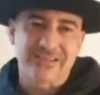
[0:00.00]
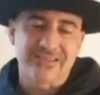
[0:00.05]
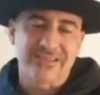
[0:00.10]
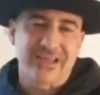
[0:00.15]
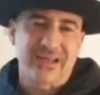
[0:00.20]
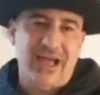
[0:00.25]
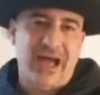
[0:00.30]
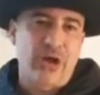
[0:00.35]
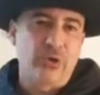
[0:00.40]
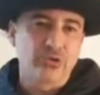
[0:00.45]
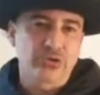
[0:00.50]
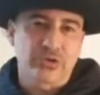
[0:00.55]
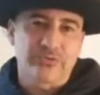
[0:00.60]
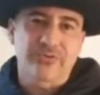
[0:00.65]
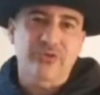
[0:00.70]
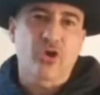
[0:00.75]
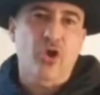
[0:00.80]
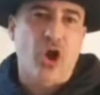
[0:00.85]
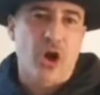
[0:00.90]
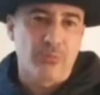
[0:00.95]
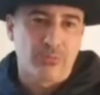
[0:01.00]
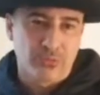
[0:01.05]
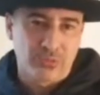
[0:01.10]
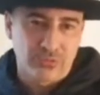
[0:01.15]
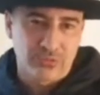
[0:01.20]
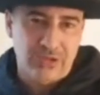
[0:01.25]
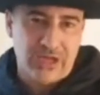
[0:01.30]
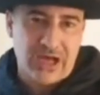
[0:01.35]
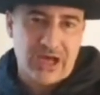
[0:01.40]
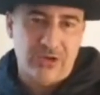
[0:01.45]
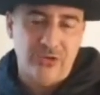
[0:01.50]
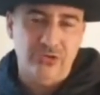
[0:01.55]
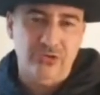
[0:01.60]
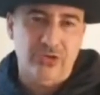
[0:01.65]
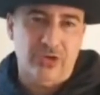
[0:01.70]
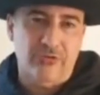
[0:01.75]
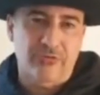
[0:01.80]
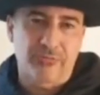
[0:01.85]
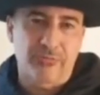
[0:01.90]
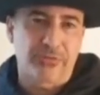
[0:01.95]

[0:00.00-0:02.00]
out of common, out of